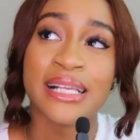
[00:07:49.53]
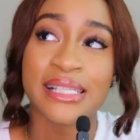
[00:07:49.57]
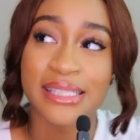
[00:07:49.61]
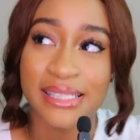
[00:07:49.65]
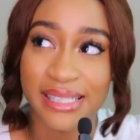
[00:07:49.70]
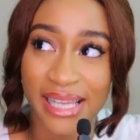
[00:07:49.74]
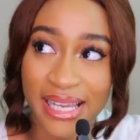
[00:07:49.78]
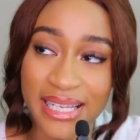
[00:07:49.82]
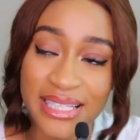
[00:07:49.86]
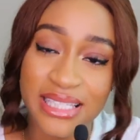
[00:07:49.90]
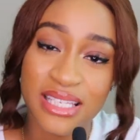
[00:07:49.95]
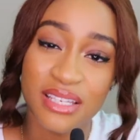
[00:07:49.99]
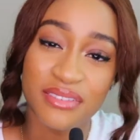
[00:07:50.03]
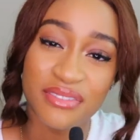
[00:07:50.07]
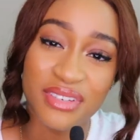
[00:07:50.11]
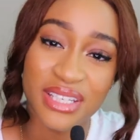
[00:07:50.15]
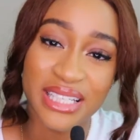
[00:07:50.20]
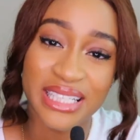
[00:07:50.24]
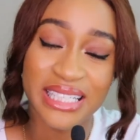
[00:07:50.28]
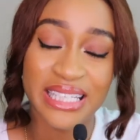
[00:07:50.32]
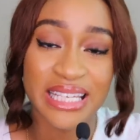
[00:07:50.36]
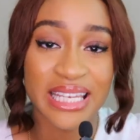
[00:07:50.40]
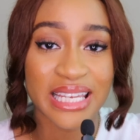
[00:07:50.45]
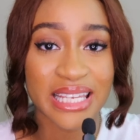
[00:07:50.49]

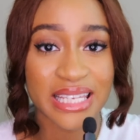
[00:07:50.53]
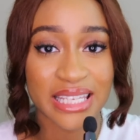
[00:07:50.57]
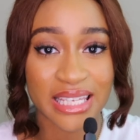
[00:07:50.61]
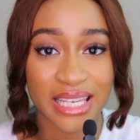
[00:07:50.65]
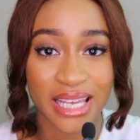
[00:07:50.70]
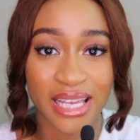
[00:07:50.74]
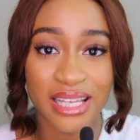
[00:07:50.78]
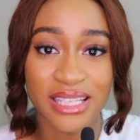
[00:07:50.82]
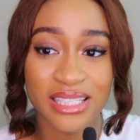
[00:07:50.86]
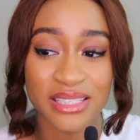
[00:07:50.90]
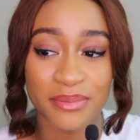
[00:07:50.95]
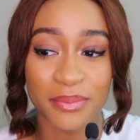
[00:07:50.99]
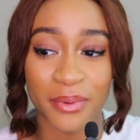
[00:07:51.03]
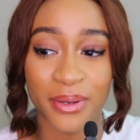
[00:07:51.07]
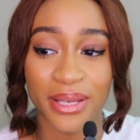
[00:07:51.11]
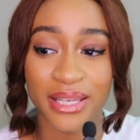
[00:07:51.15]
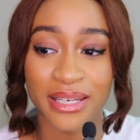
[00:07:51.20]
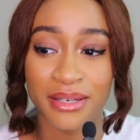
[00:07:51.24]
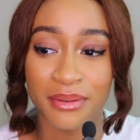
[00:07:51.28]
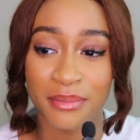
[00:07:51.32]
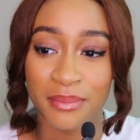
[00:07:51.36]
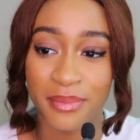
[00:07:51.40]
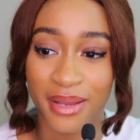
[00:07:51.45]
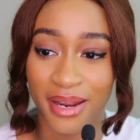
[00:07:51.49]
Scientifically, yes, but
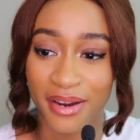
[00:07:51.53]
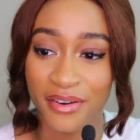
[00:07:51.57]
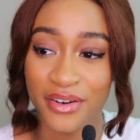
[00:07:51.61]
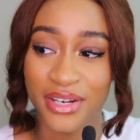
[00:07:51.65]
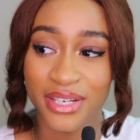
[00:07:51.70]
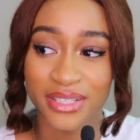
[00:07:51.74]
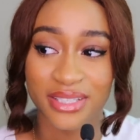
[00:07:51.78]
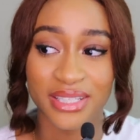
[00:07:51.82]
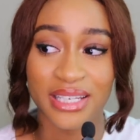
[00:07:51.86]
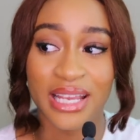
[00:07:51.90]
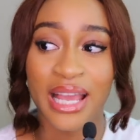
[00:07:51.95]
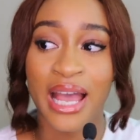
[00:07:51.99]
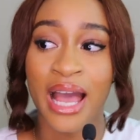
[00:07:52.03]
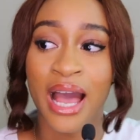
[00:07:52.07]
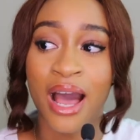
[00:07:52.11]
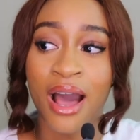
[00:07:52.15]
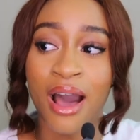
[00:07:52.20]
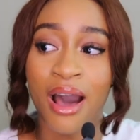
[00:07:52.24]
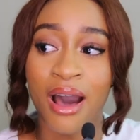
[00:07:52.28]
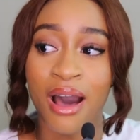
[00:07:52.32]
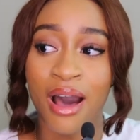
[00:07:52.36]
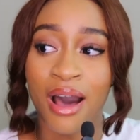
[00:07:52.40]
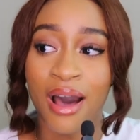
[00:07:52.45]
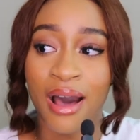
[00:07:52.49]
in a marriage,
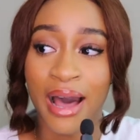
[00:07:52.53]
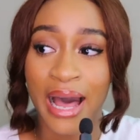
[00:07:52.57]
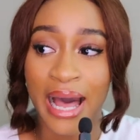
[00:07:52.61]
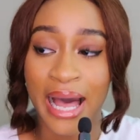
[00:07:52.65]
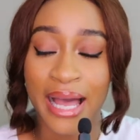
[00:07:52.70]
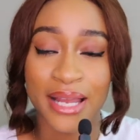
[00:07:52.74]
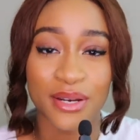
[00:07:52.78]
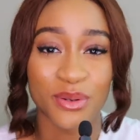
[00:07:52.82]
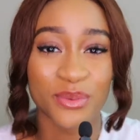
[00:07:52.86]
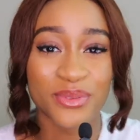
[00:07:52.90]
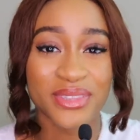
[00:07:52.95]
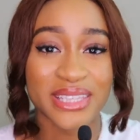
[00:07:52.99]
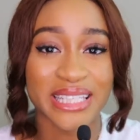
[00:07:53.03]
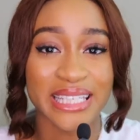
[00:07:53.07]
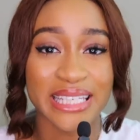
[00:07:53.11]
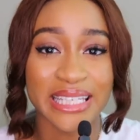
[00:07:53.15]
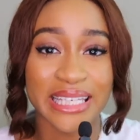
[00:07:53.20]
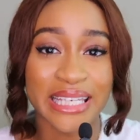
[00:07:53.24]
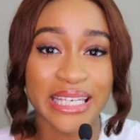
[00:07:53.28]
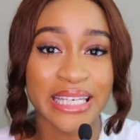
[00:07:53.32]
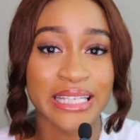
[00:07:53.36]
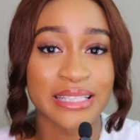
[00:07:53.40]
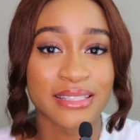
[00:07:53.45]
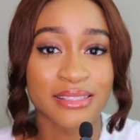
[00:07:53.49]
I don't
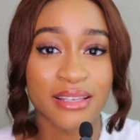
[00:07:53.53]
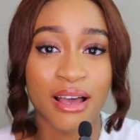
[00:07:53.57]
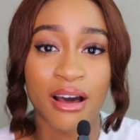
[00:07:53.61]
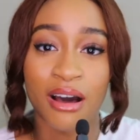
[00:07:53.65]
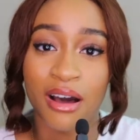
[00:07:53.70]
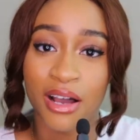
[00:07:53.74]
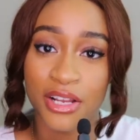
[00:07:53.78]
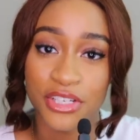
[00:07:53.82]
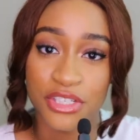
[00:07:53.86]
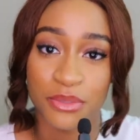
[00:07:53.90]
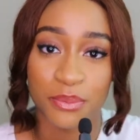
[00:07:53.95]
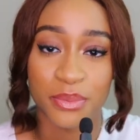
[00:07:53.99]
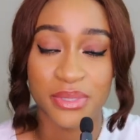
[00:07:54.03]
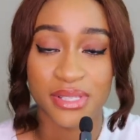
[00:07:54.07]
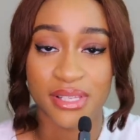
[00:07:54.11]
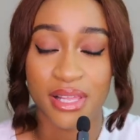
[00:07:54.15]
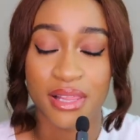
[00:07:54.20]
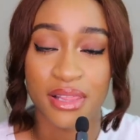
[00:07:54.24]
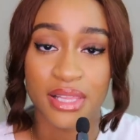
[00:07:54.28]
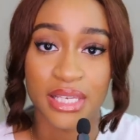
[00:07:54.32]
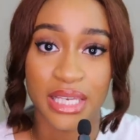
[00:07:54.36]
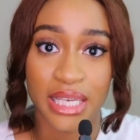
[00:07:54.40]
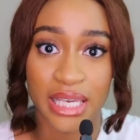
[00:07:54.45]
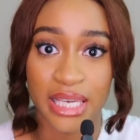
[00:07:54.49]
think it's
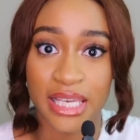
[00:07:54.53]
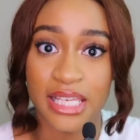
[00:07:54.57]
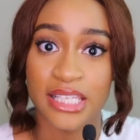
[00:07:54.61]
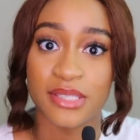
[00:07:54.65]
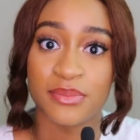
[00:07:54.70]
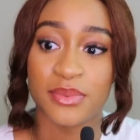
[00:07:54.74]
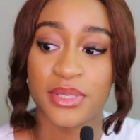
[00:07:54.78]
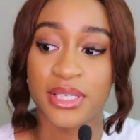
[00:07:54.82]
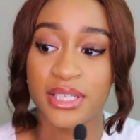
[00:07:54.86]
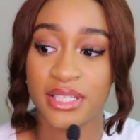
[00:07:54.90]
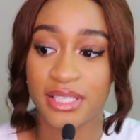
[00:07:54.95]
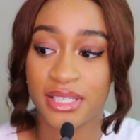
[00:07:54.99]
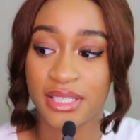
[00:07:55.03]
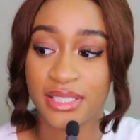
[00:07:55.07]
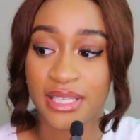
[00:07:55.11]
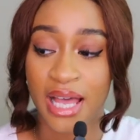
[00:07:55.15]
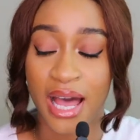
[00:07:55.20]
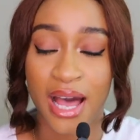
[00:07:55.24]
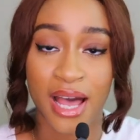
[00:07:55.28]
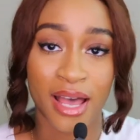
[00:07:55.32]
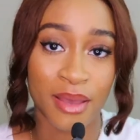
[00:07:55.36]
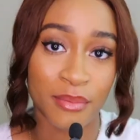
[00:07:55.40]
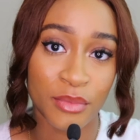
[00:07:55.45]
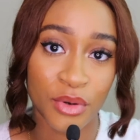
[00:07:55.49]
100% the case,
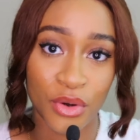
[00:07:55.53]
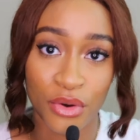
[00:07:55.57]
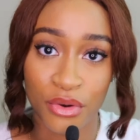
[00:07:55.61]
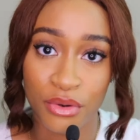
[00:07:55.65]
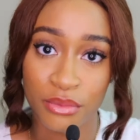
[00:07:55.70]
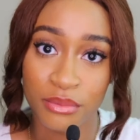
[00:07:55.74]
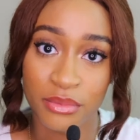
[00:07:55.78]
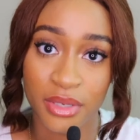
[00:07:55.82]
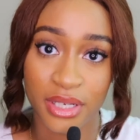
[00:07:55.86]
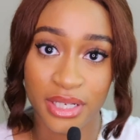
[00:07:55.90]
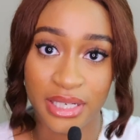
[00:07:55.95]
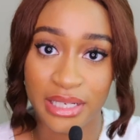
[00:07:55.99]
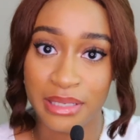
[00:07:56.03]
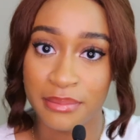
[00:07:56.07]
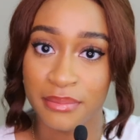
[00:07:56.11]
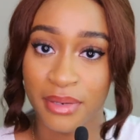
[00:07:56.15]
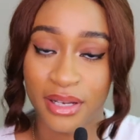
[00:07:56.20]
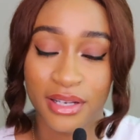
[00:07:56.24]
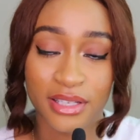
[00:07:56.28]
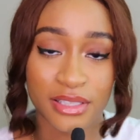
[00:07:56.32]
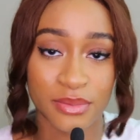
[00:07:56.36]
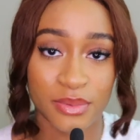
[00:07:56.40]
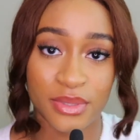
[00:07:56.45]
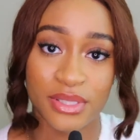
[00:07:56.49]
because I'm a homebody,
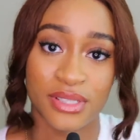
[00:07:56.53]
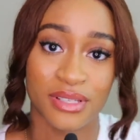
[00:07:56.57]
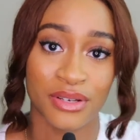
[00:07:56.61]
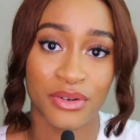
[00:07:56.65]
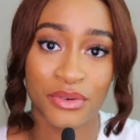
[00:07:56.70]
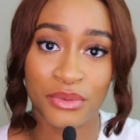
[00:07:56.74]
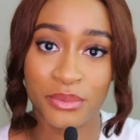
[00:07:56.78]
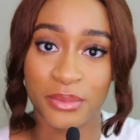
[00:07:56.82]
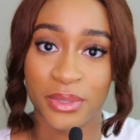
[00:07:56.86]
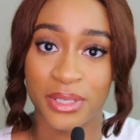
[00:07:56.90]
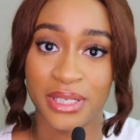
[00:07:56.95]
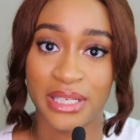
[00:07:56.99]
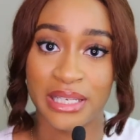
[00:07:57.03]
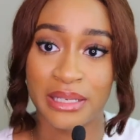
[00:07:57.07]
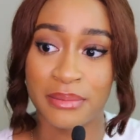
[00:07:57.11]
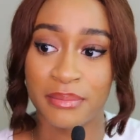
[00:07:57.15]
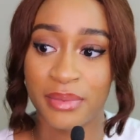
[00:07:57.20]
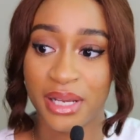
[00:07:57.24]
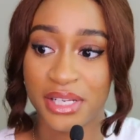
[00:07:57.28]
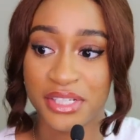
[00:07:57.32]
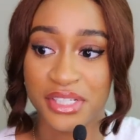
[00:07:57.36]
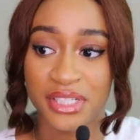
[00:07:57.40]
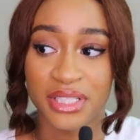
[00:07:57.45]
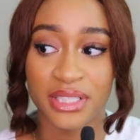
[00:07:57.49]
my husband's a homebody.
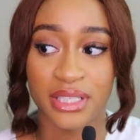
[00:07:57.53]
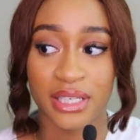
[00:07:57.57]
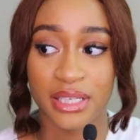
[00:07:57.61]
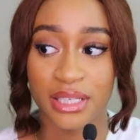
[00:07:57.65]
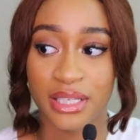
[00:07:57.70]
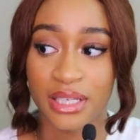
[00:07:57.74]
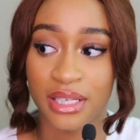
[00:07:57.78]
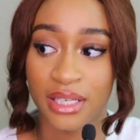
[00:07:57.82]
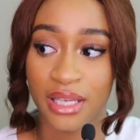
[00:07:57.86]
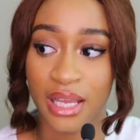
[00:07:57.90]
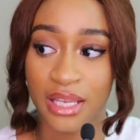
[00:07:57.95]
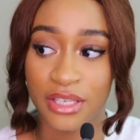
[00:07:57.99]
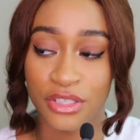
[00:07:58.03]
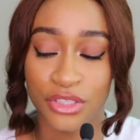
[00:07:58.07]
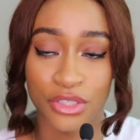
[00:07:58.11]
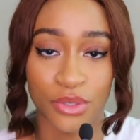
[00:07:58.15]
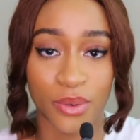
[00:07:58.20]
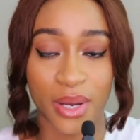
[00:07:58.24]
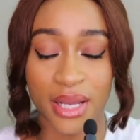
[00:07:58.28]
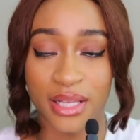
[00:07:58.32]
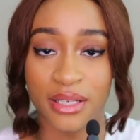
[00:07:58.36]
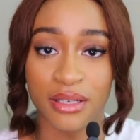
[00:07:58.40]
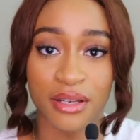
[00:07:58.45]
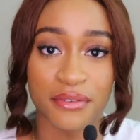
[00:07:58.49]
Imagine, like, you
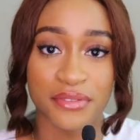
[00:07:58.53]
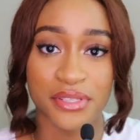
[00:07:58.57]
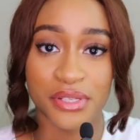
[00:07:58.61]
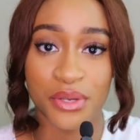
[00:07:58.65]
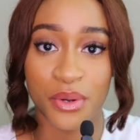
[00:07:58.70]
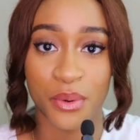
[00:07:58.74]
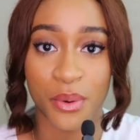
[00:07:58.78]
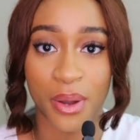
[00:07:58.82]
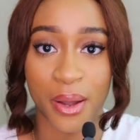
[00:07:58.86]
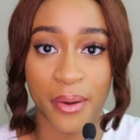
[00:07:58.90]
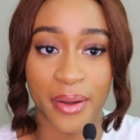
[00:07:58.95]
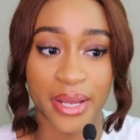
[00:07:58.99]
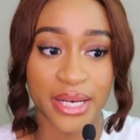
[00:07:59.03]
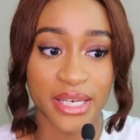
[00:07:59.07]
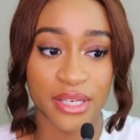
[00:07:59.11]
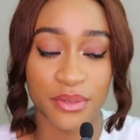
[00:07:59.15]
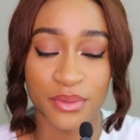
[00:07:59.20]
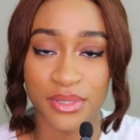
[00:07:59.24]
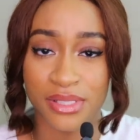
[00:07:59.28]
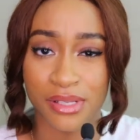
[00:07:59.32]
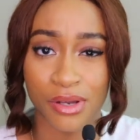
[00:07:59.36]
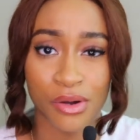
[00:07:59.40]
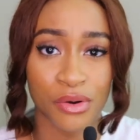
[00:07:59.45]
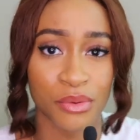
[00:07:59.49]
know, I love to go out and
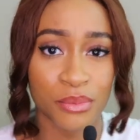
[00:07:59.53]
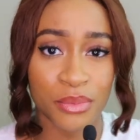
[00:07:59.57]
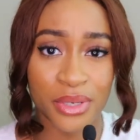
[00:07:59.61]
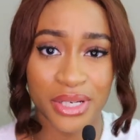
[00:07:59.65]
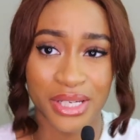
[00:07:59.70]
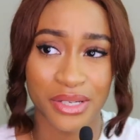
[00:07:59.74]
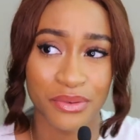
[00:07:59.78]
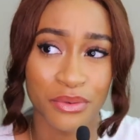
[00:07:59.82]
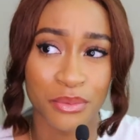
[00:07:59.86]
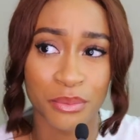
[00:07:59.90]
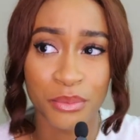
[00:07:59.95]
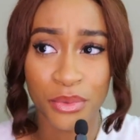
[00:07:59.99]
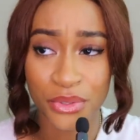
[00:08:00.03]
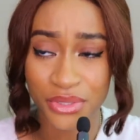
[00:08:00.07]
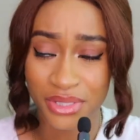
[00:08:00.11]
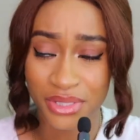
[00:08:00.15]
he was a homebody, but